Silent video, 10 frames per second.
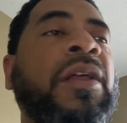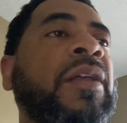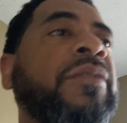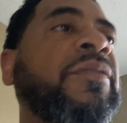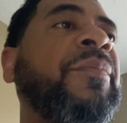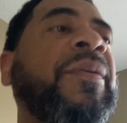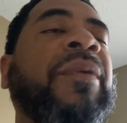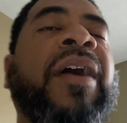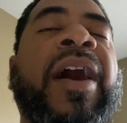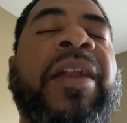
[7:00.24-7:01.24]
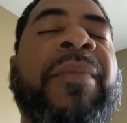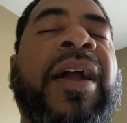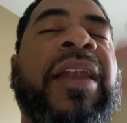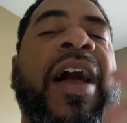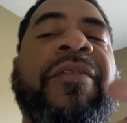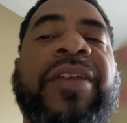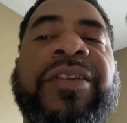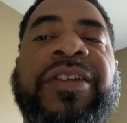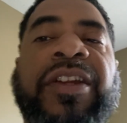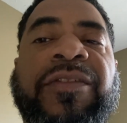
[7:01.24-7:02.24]
Some people are out of my life and that
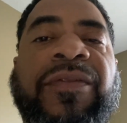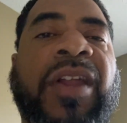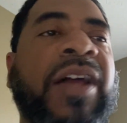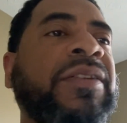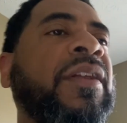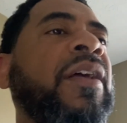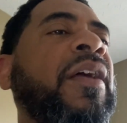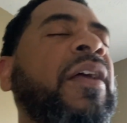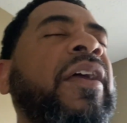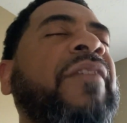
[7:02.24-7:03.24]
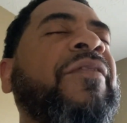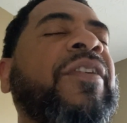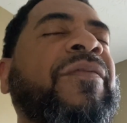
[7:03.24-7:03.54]
shit is flush. And for the